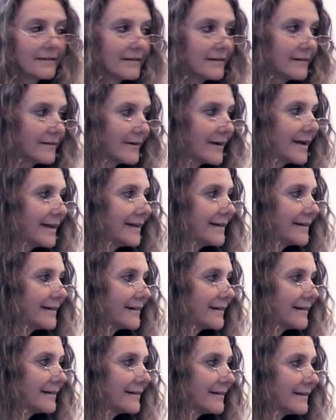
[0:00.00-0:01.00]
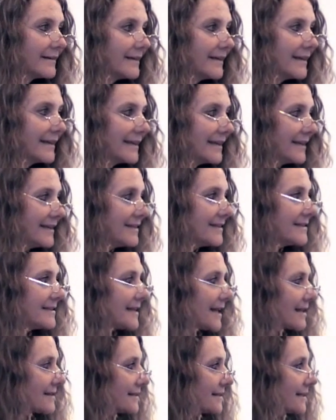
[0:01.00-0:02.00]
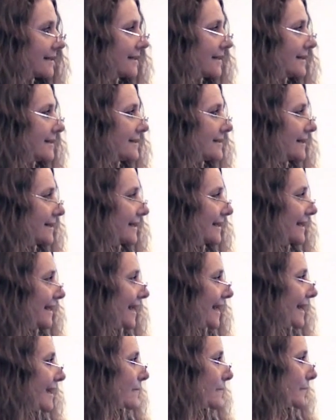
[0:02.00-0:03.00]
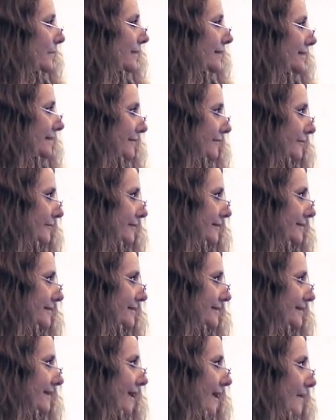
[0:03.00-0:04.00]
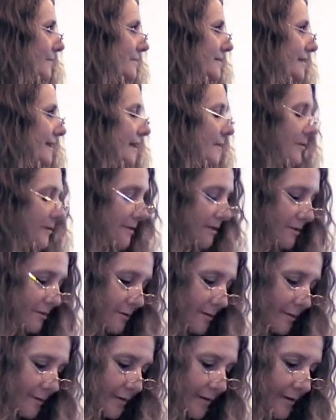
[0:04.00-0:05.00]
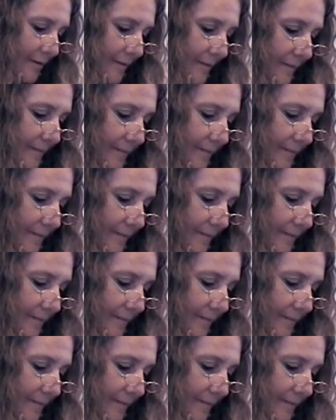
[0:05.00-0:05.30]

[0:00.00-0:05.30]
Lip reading: All right? It is as it is and it can't be different. Option A was the truth.